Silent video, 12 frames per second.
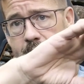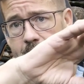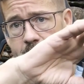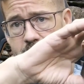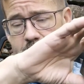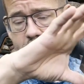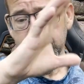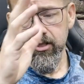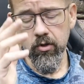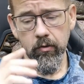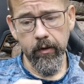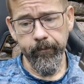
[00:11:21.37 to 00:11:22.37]
the LCD
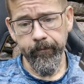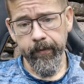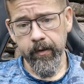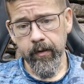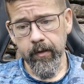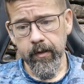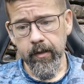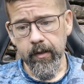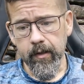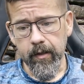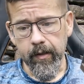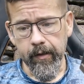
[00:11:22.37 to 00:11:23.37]
screen.
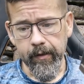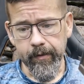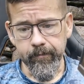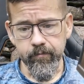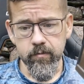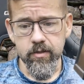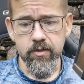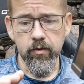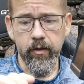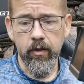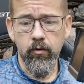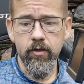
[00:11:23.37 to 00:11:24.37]
So
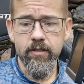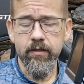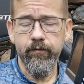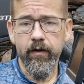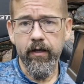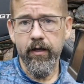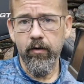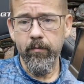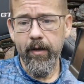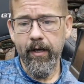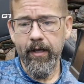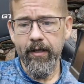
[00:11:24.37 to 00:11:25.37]
I noticed if I held
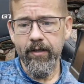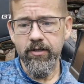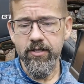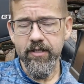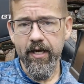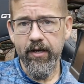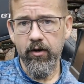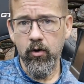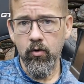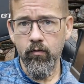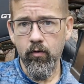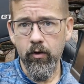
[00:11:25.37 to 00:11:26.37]
my hand just kind of
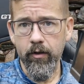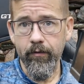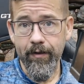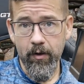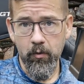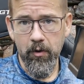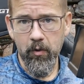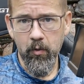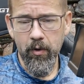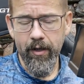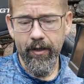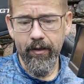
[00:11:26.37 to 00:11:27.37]
over it, that went
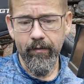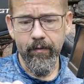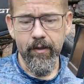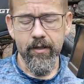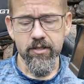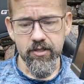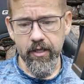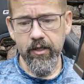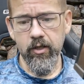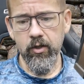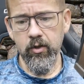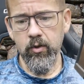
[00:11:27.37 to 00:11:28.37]
away. So I
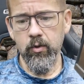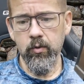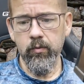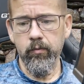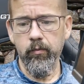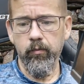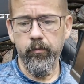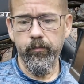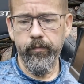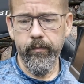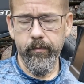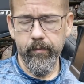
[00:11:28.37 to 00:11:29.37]
knew
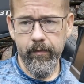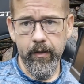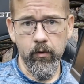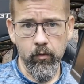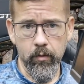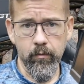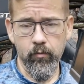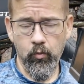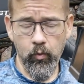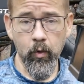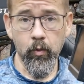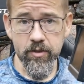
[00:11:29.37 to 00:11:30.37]

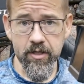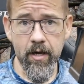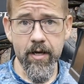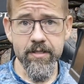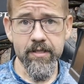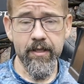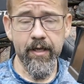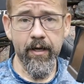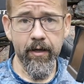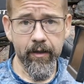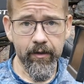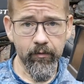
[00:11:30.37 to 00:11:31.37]
what was causing it. Now
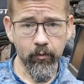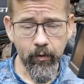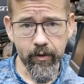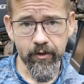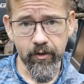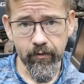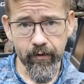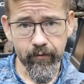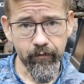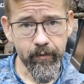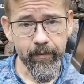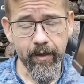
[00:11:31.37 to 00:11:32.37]
I could have went and turned
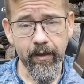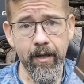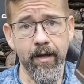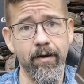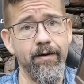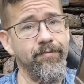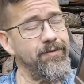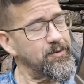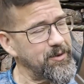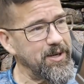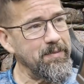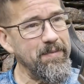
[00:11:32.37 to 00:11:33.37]
that, flipped that light off.
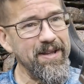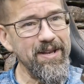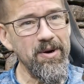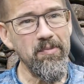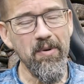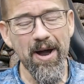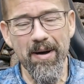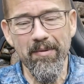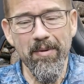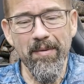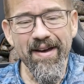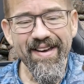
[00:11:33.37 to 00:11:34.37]
Would have been no
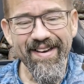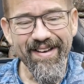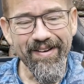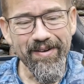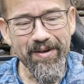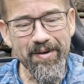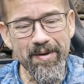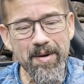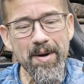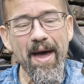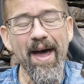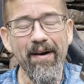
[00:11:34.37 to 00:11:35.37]
problem at all.
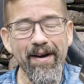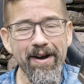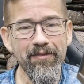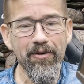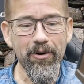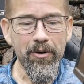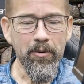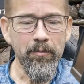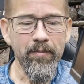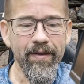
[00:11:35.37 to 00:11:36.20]
However,